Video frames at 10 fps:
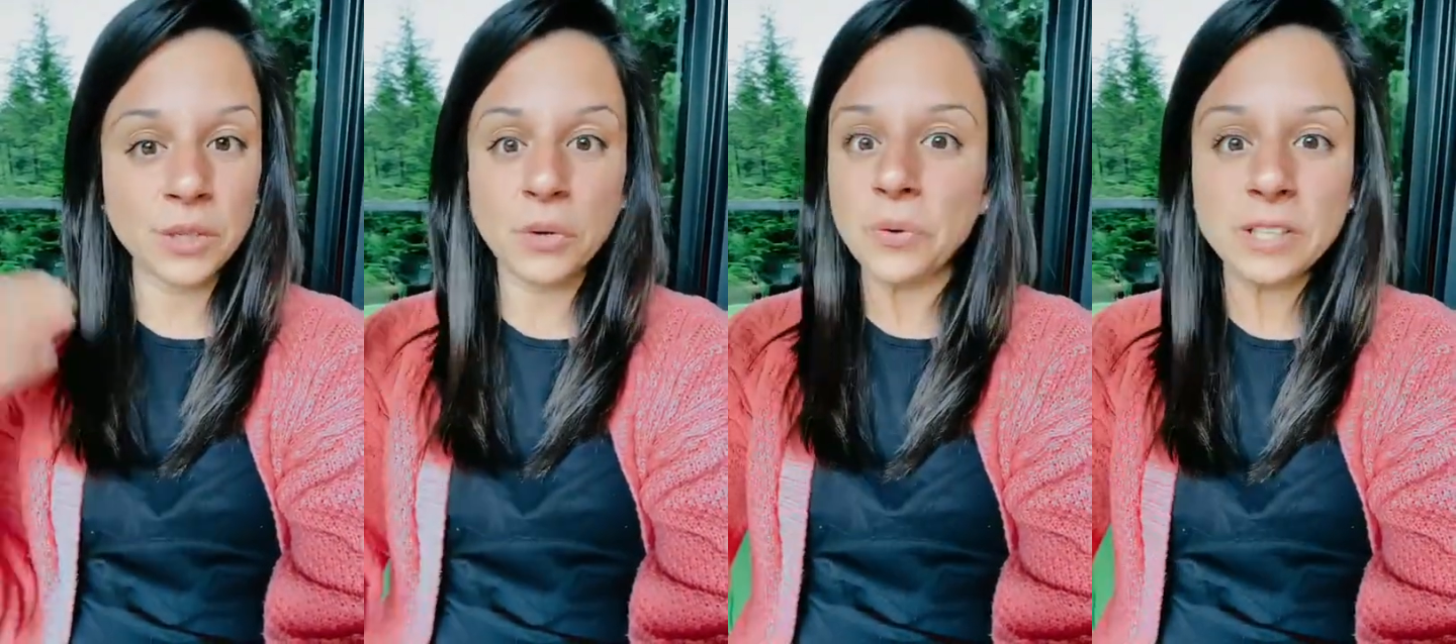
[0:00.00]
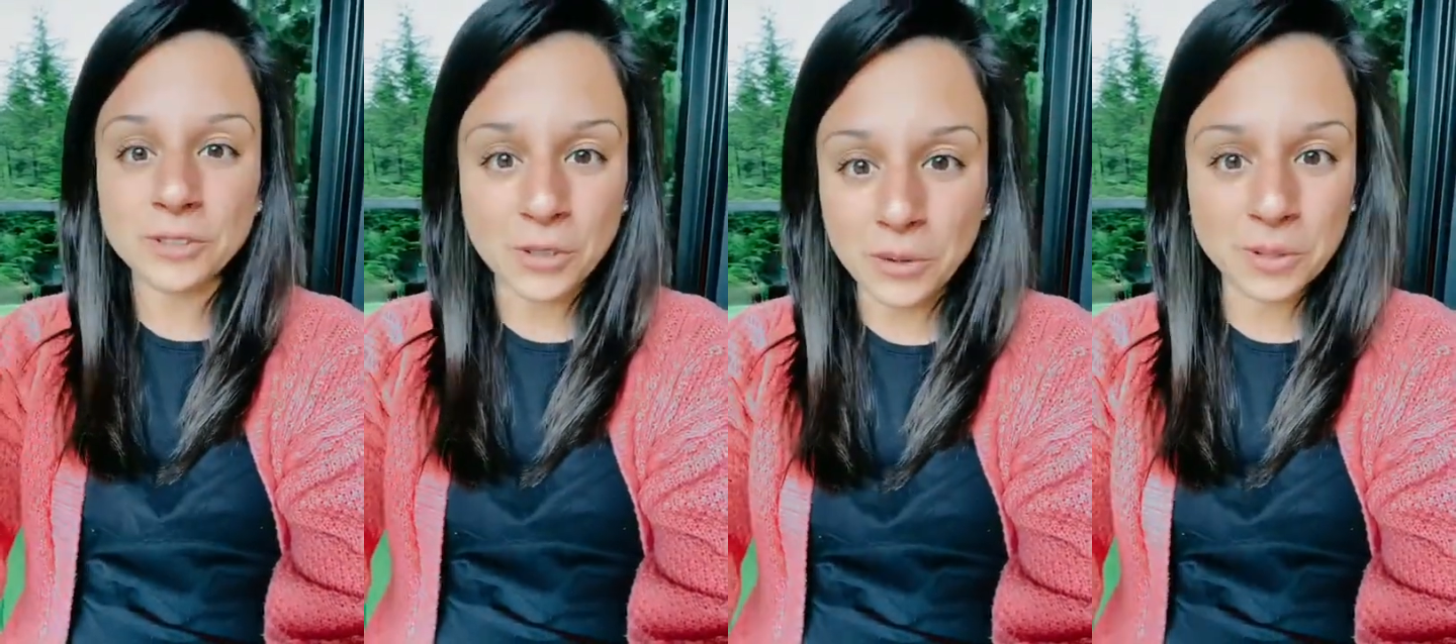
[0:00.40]
You don't
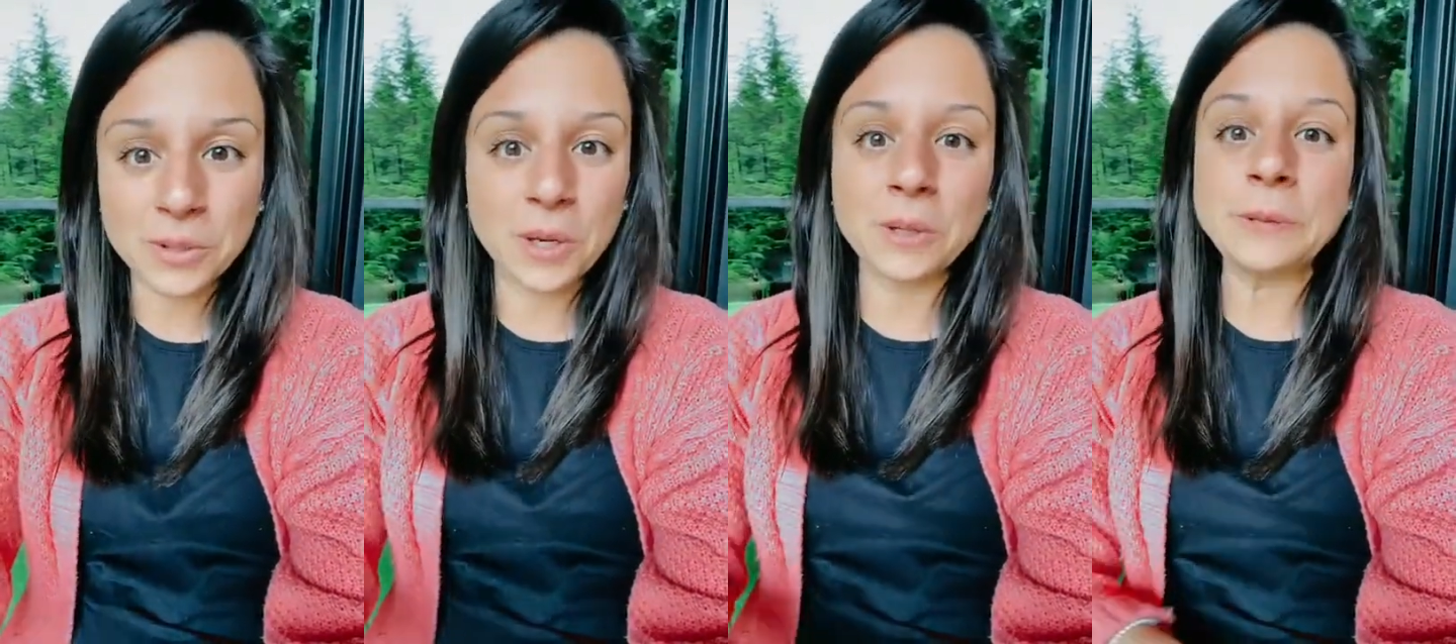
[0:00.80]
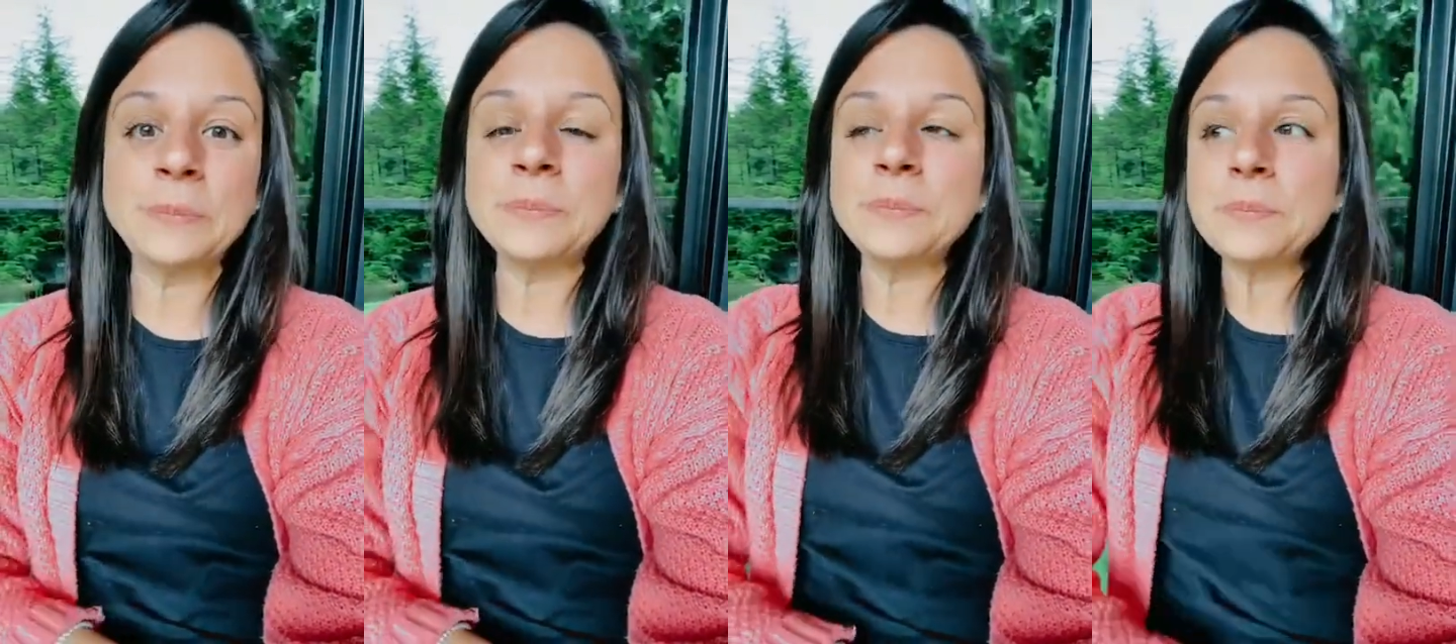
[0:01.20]
need to go.
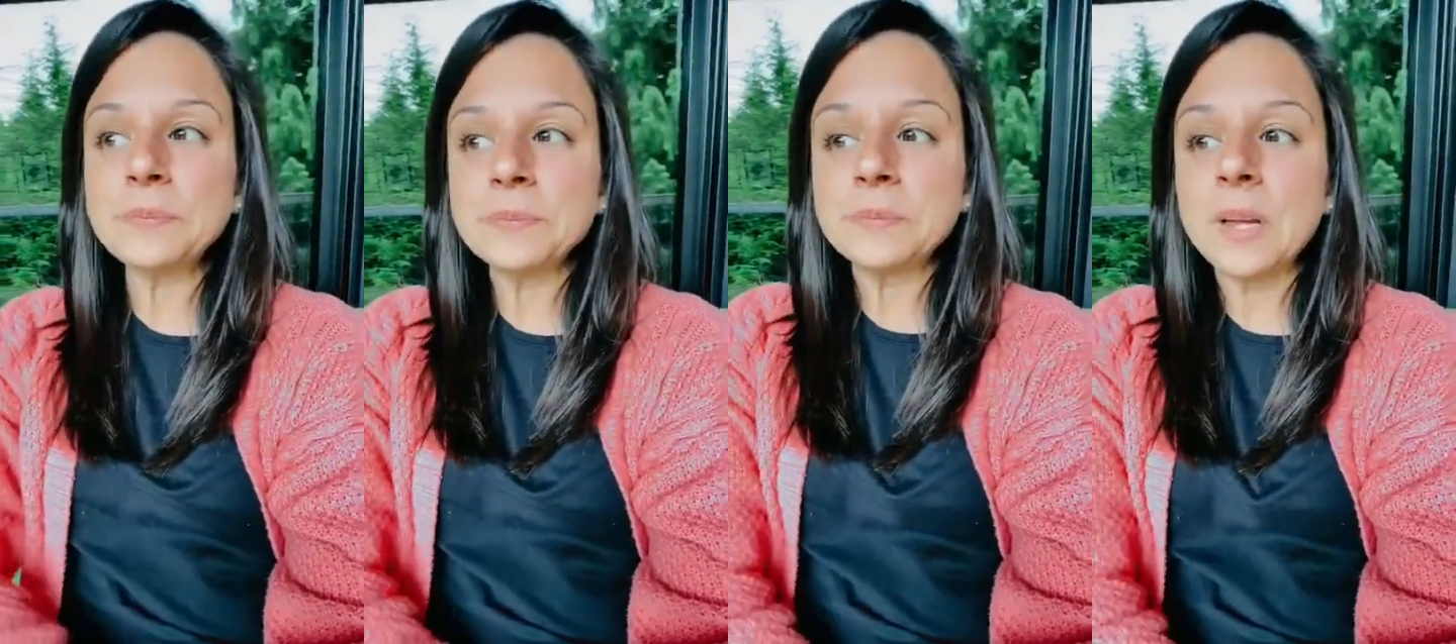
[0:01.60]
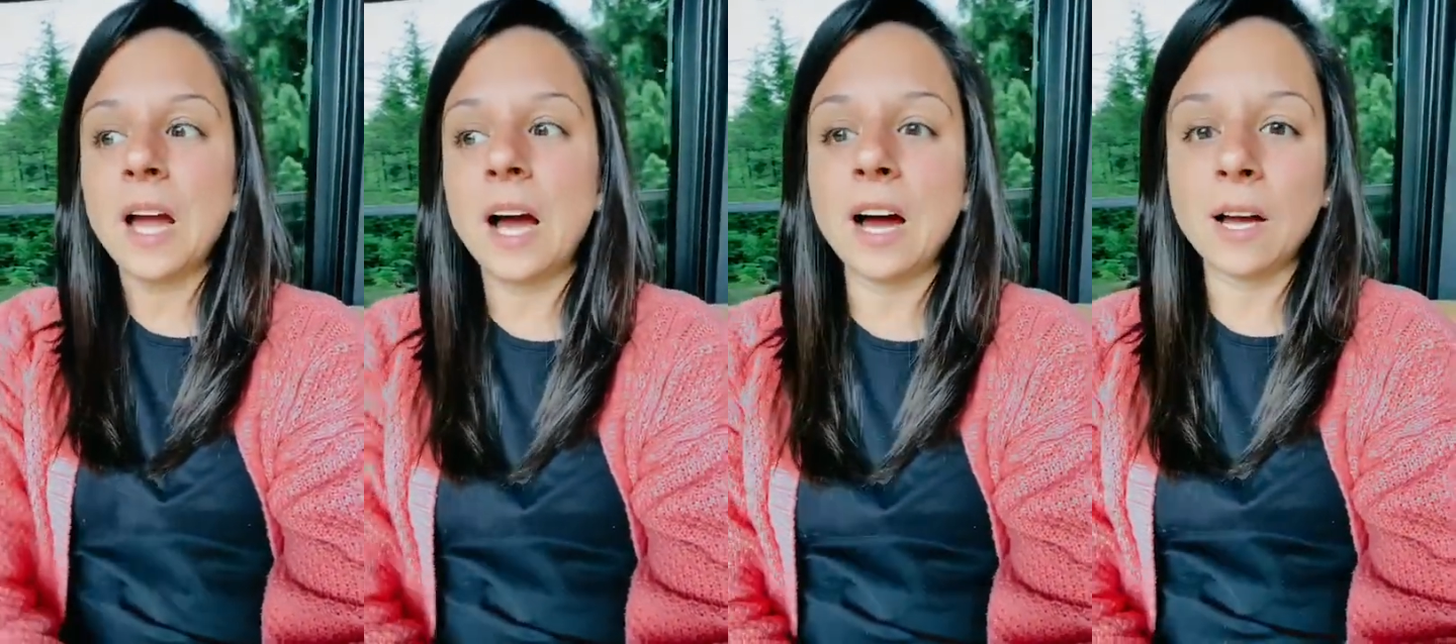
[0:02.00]

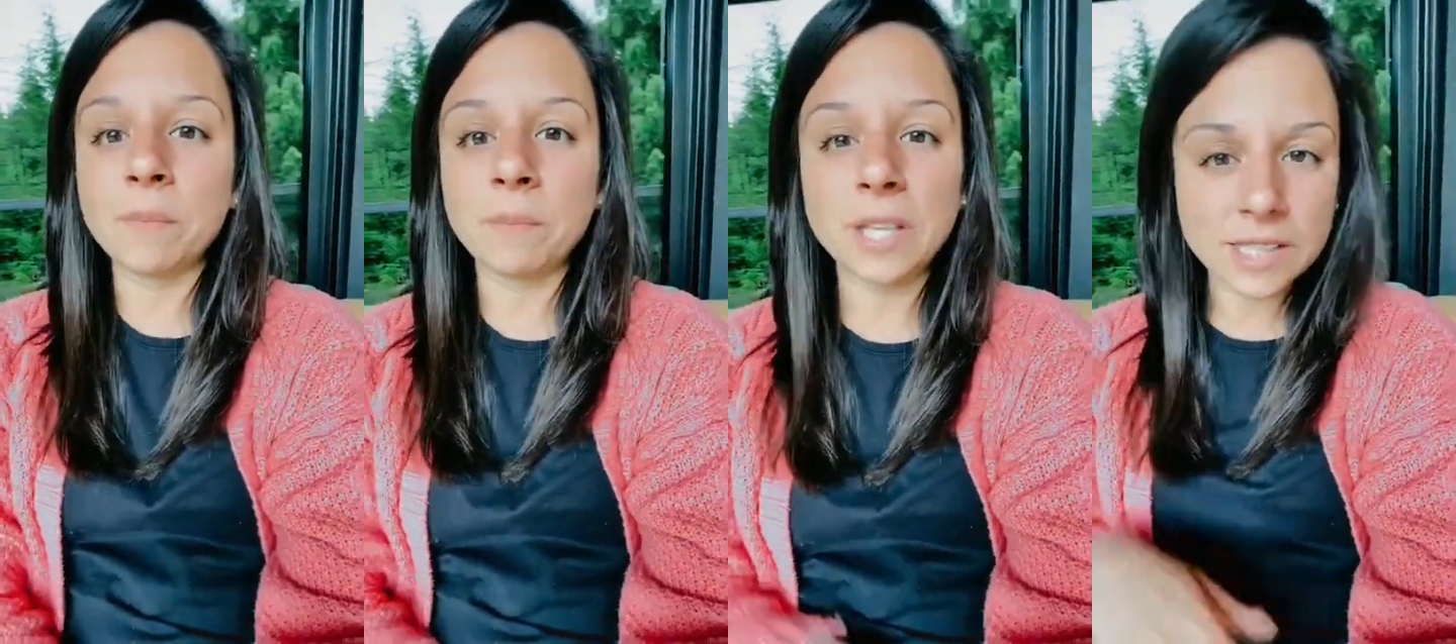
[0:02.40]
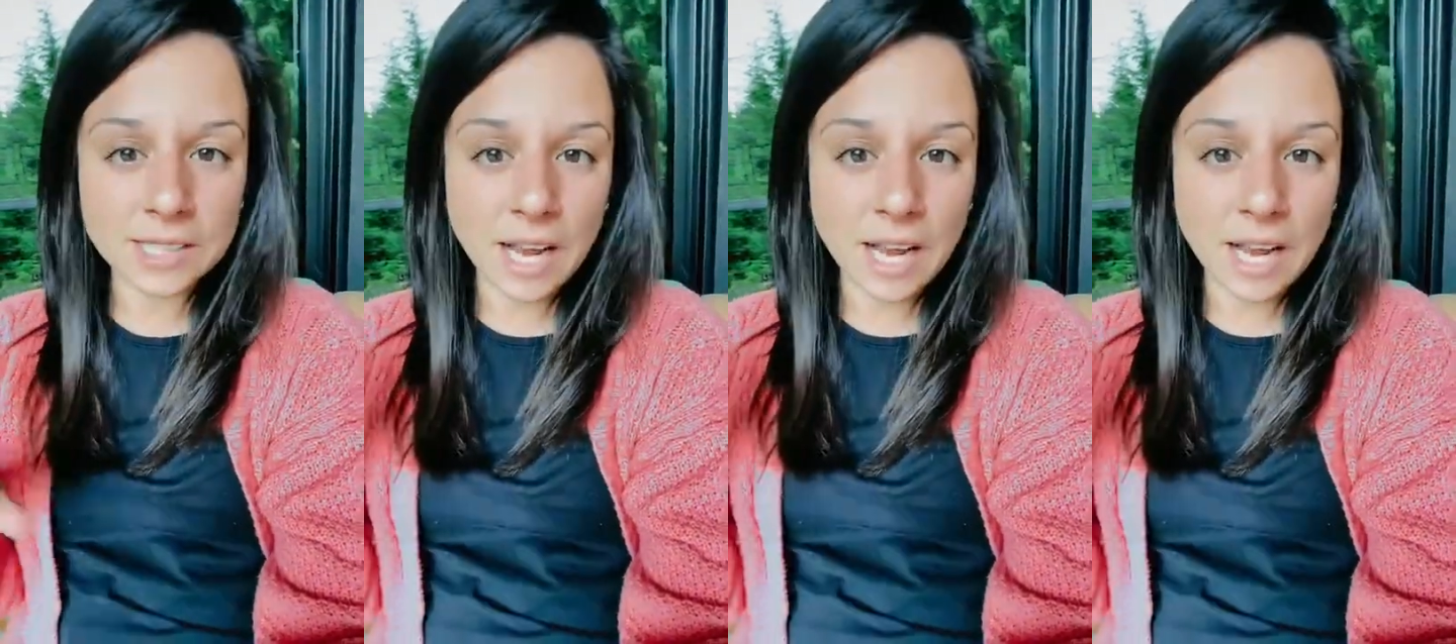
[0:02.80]
Because